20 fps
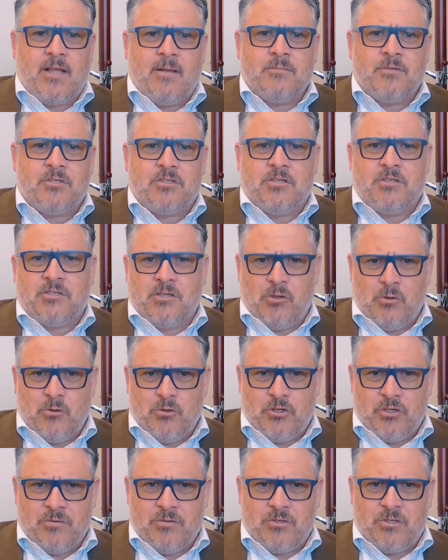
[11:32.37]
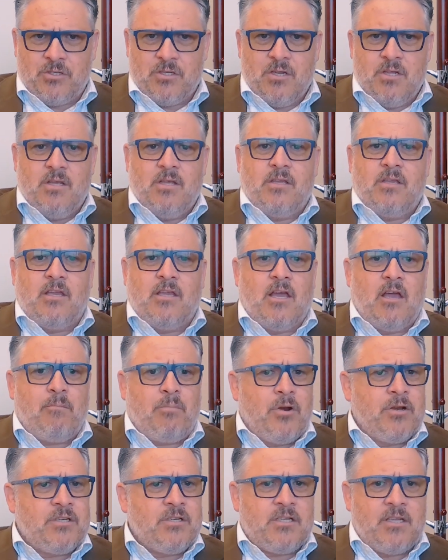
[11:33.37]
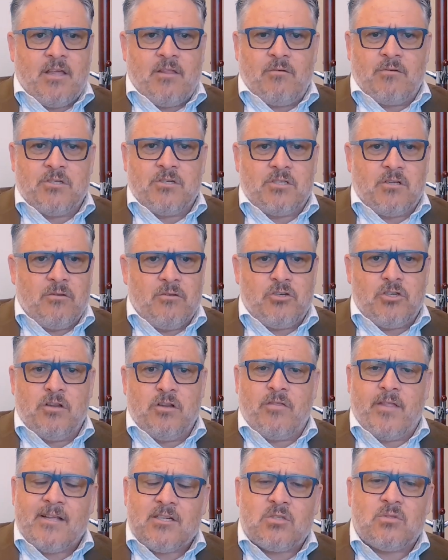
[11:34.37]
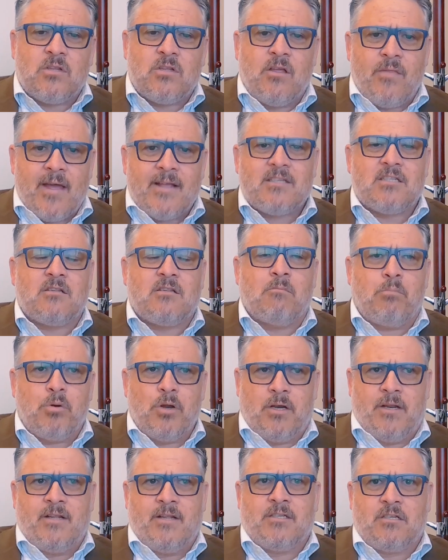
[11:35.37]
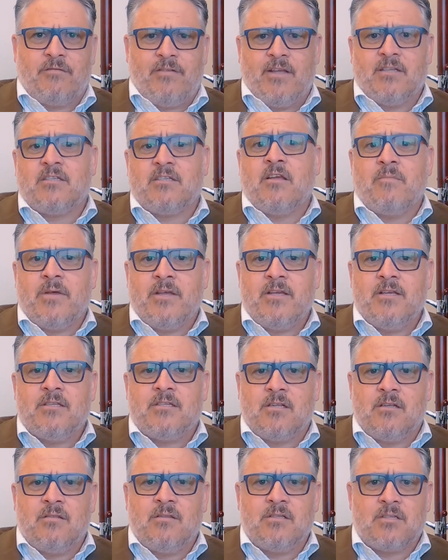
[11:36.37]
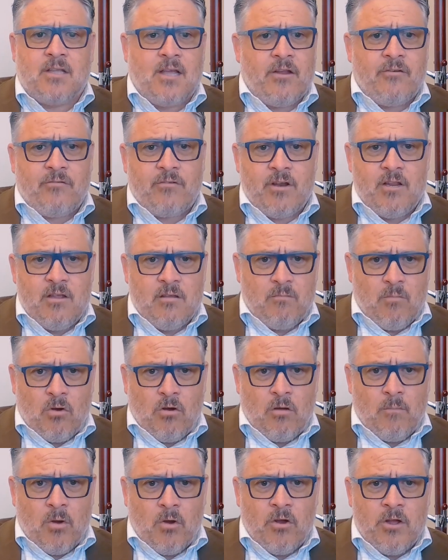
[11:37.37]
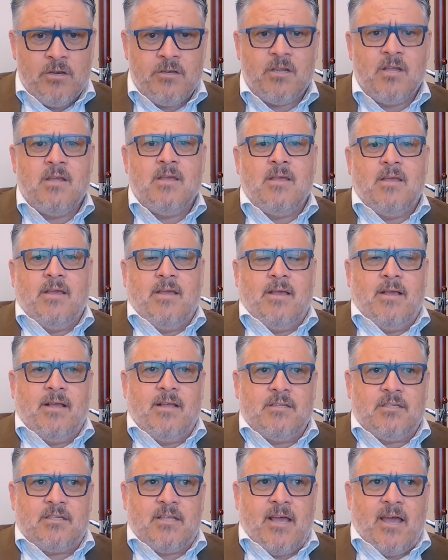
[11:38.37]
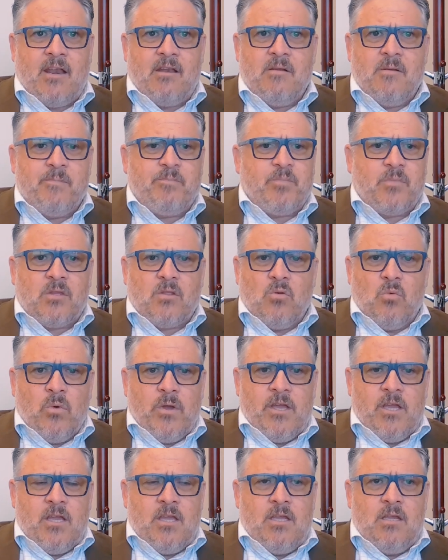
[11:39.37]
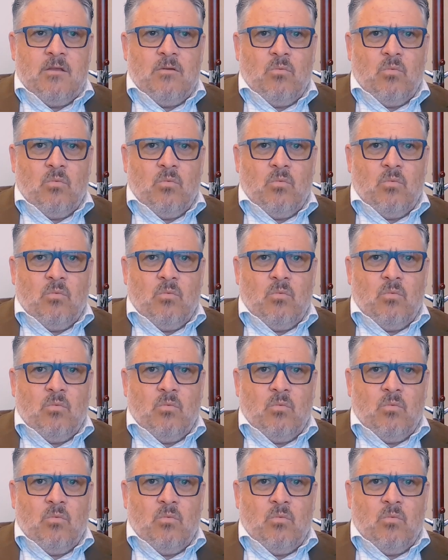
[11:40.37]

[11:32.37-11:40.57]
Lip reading: to solutions. Bring together a solution. That's the brilliance of SMEs in this country, in my mind, is that we